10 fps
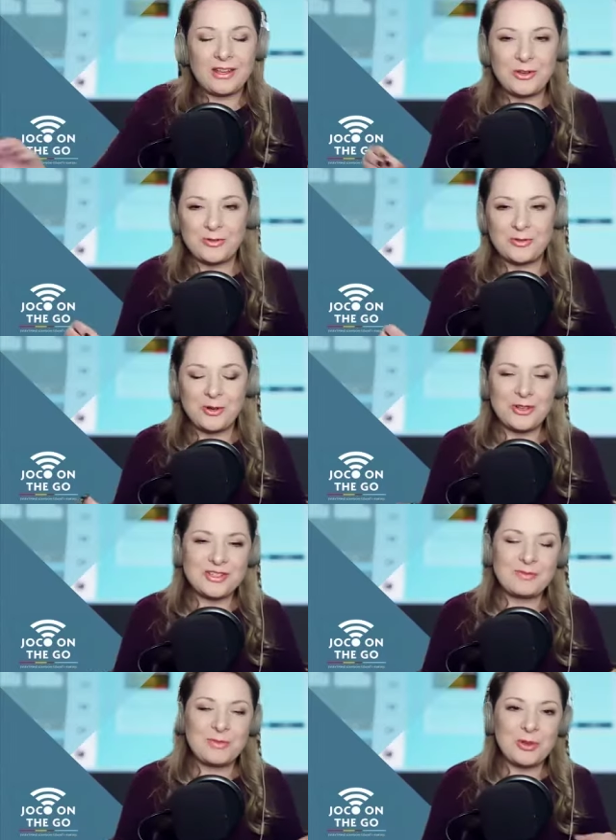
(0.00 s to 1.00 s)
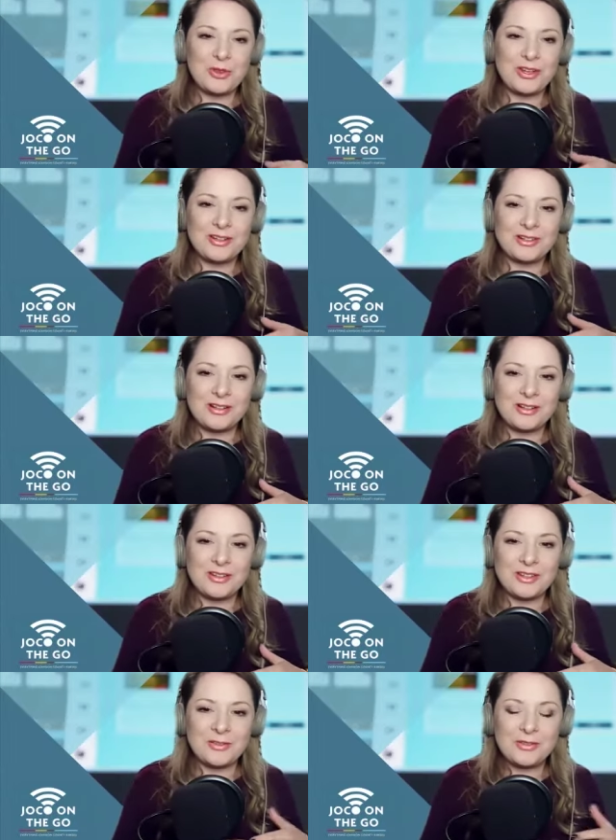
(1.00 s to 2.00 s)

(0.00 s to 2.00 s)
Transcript: know you're focused both on on the